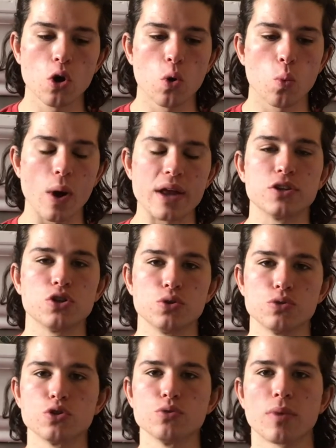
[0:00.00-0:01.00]
when you
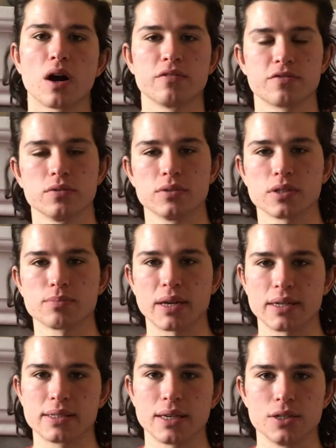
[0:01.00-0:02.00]
do mindfulness
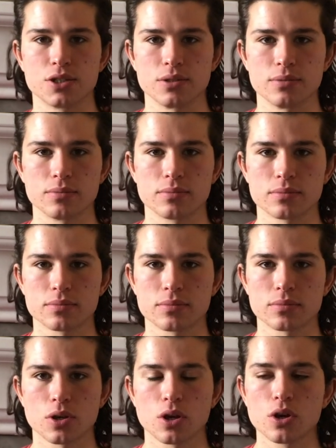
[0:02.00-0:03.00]
meditation.
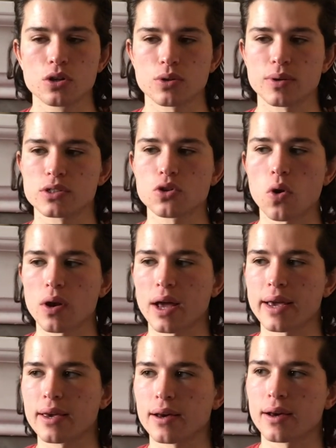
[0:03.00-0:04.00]
So it's not like